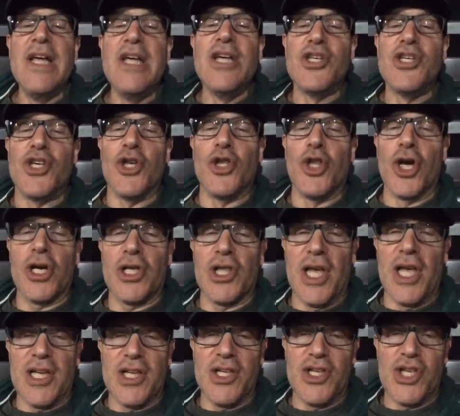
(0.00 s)
she looked
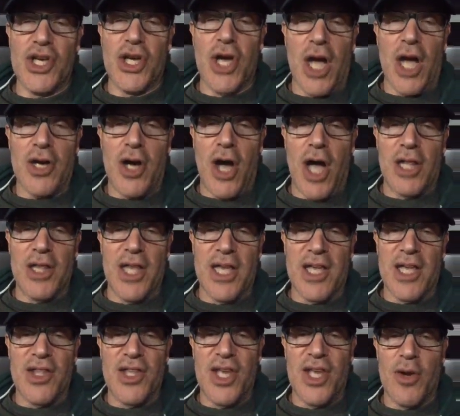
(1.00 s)
like she got caught like
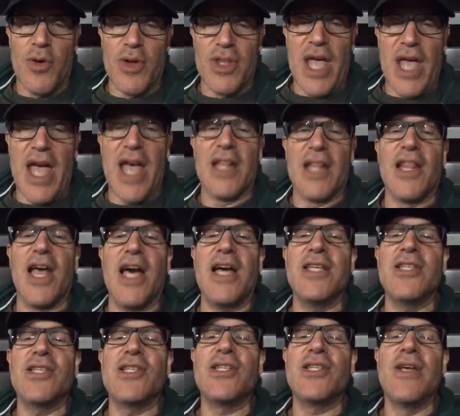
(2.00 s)
a deer in the
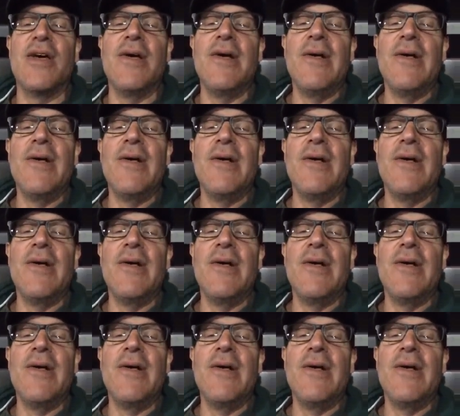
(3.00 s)
headlights.